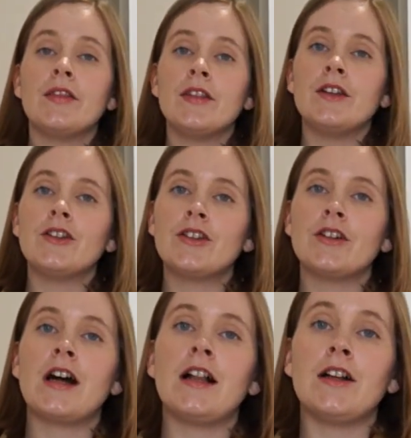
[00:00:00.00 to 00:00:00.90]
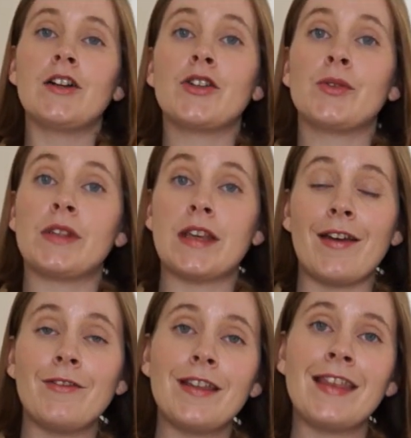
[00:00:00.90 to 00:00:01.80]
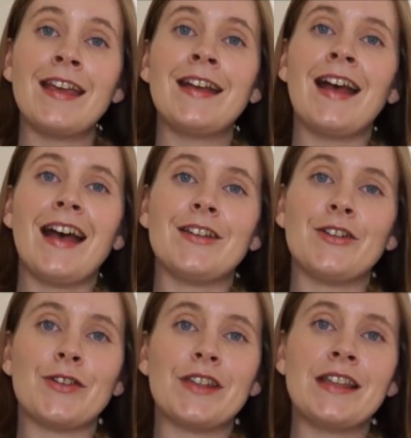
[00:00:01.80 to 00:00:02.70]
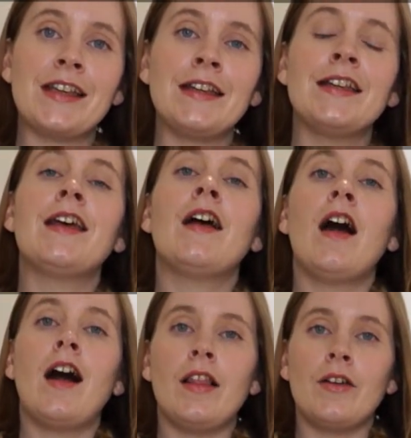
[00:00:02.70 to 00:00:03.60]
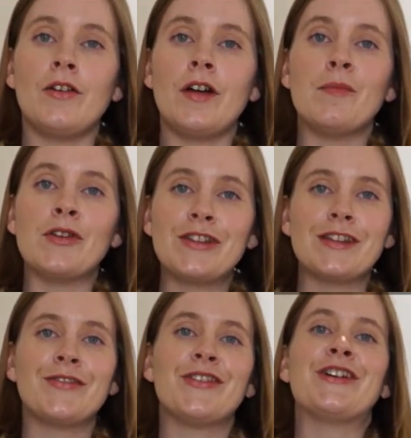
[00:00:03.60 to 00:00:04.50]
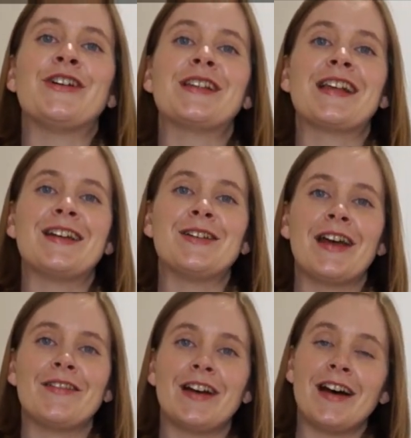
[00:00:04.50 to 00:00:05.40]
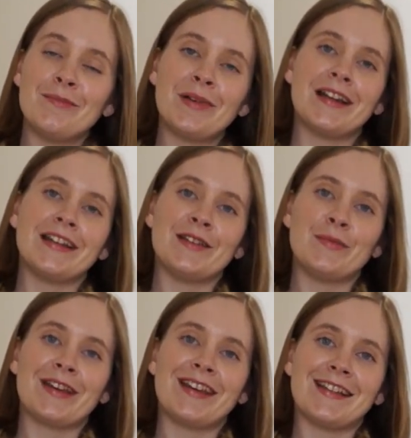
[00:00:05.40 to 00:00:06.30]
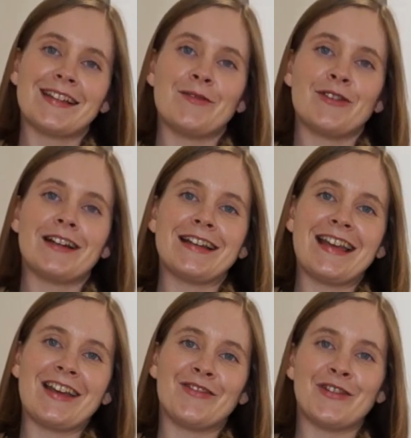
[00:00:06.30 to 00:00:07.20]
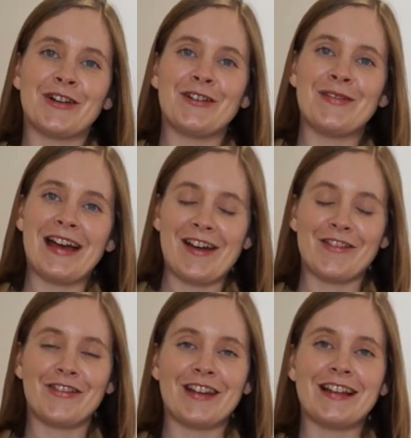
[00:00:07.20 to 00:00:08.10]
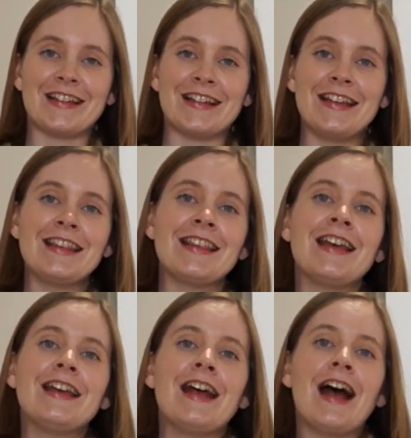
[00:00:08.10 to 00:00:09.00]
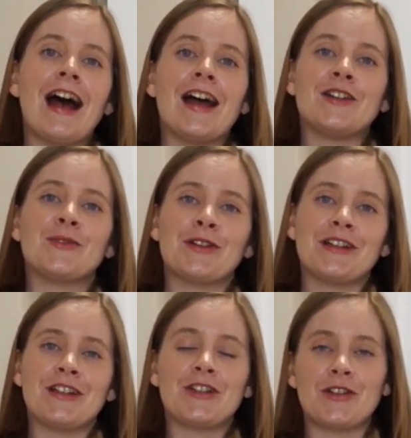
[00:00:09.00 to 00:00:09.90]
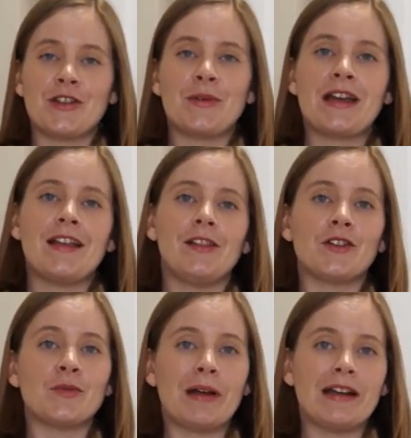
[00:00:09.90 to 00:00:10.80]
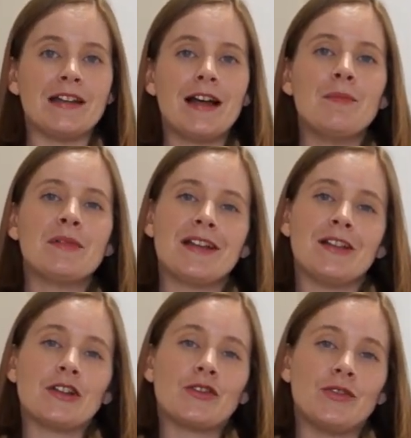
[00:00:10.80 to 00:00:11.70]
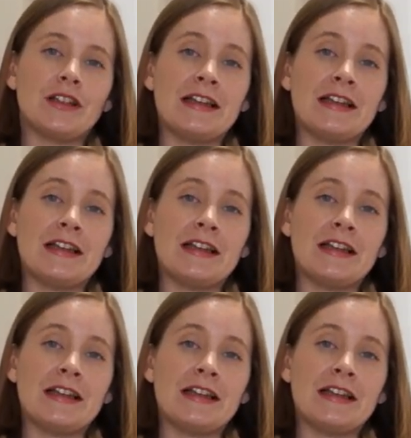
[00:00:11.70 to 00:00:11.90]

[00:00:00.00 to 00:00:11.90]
The neutral colour goes with everything, as you'll see. Although in most of the photos I do have it unbuttoned because I'm trying to take a photo of my outfit underneath. I just wanted to show you the way it looks buttoned up. It looks really